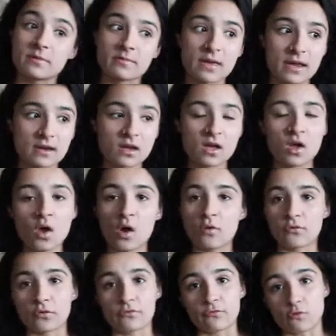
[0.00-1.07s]
I made
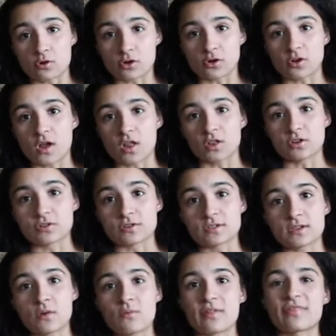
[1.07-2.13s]
over
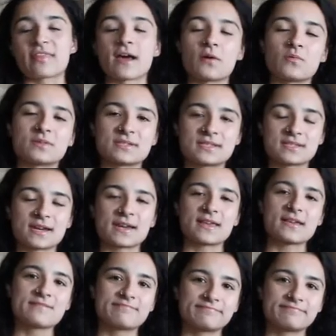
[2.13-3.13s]
$400 with that one study.